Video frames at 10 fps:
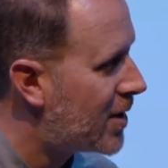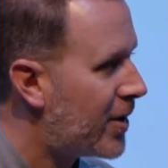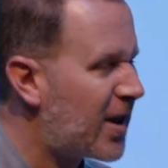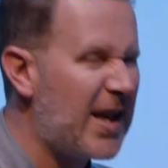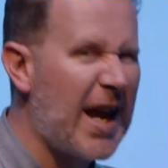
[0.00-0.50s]
So
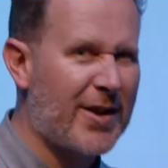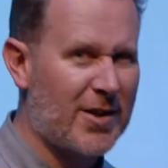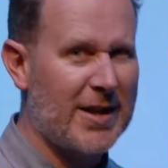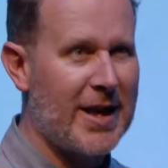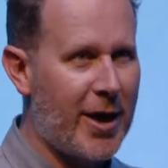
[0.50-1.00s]
it can
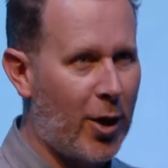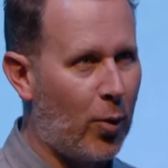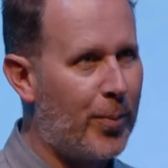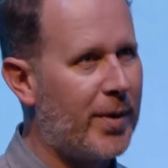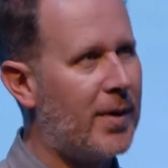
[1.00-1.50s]
actually
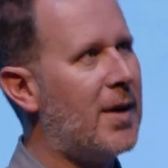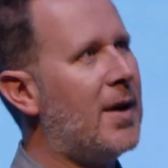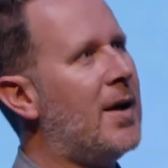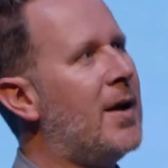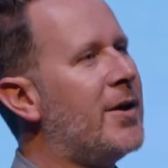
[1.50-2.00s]
help.
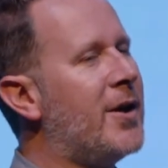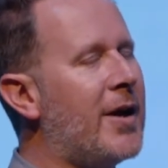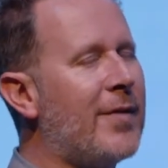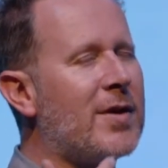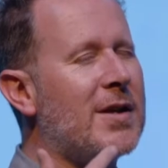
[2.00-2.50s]
You
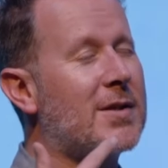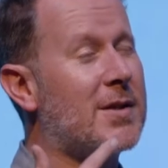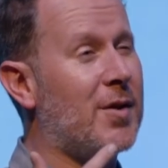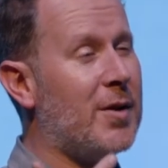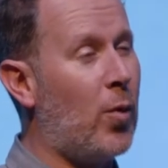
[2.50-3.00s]
don't have to
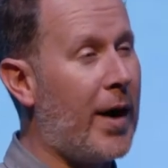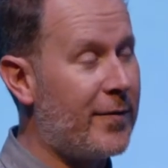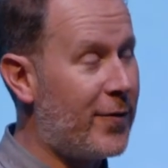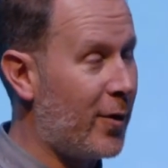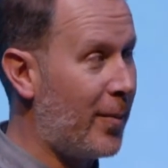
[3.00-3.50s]
necessarily
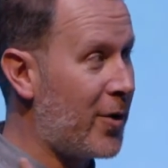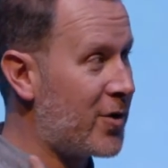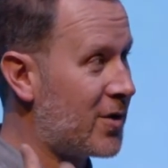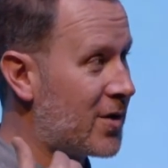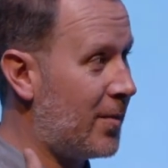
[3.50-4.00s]
wait for your
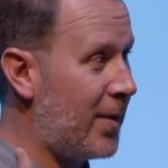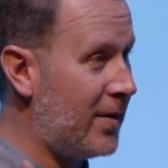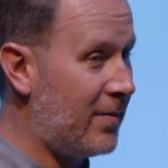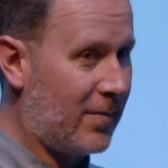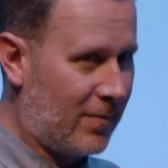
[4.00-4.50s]
emotions to
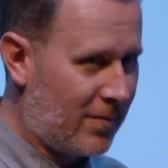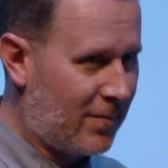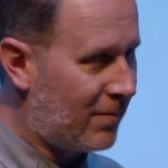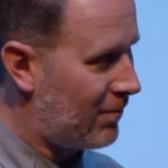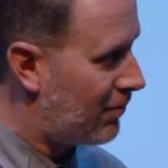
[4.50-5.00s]
be
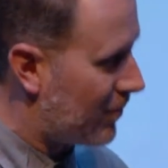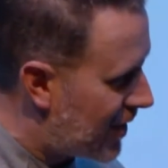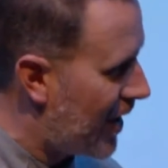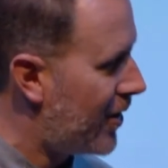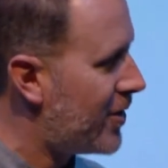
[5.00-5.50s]

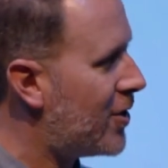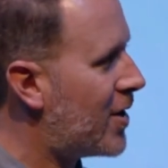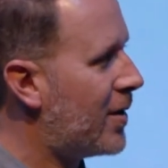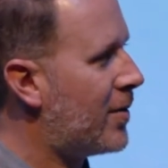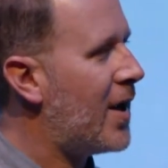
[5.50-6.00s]
down. You
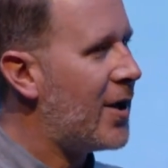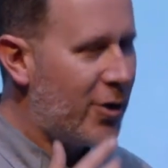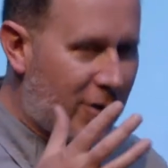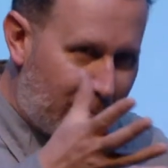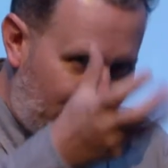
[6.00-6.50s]

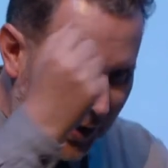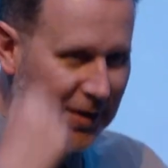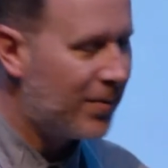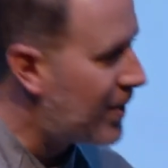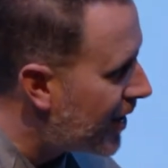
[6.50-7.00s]
can
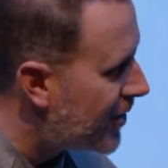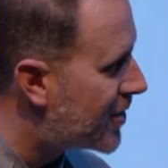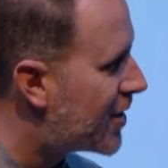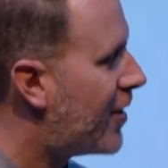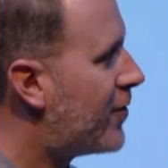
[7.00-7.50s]
bring them down
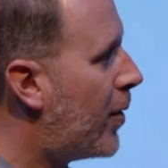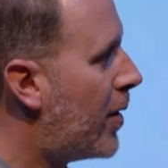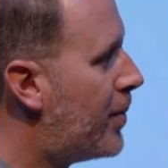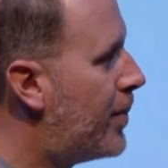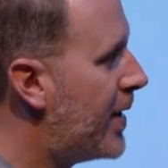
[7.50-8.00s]
yourself
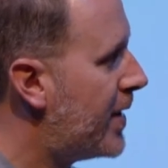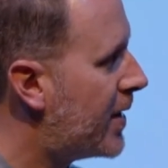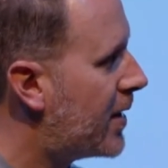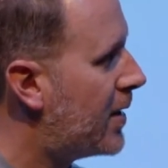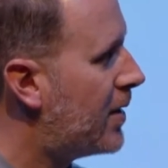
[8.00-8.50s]
by
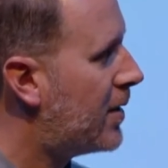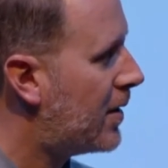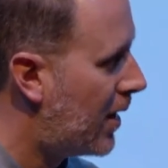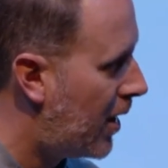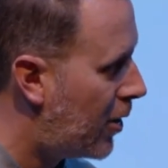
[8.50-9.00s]
being
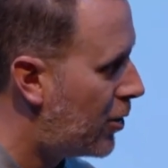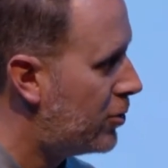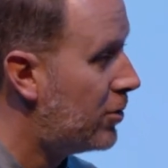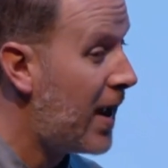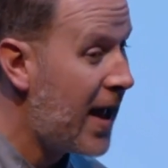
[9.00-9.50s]

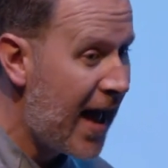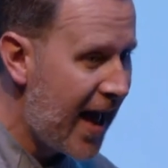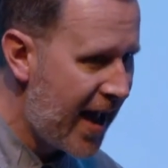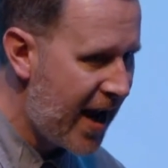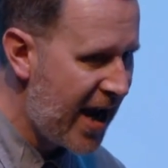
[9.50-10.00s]
low
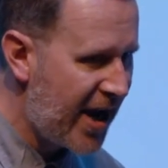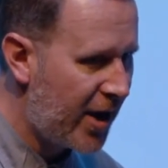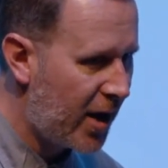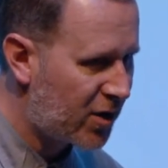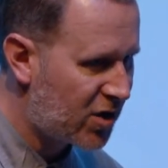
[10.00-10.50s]

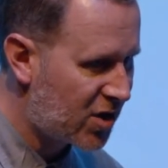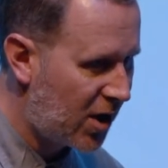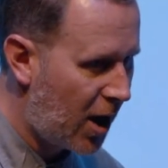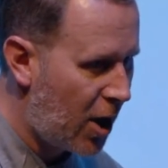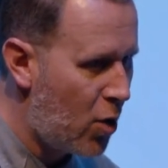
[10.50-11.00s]
and
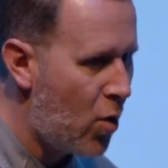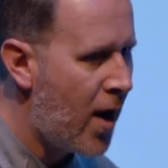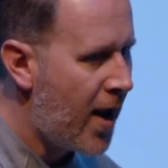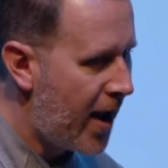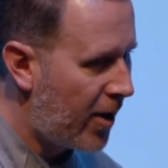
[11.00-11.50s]
slow,
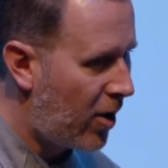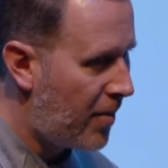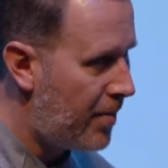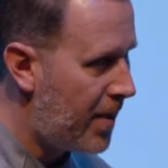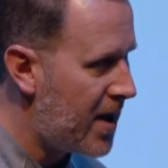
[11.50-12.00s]
and
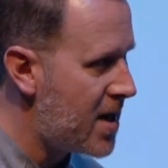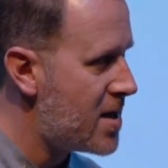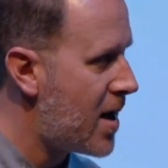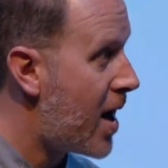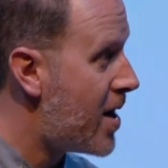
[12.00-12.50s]
I
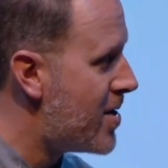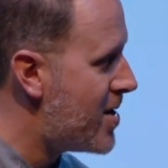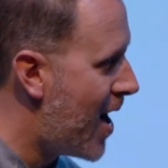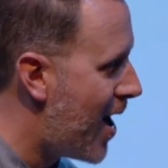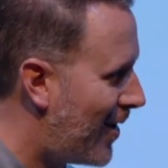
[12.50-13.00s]
mean
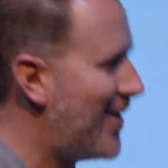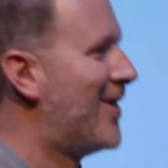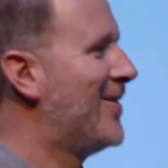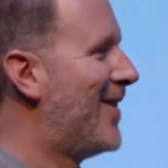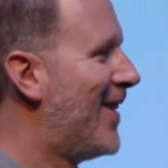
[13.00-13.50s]
now,
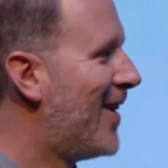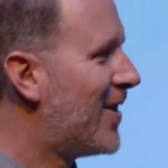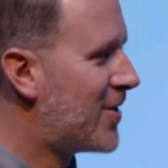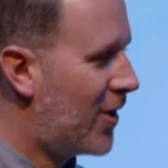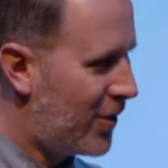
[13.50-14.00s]

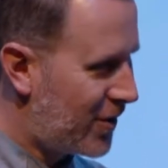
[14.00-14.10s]
so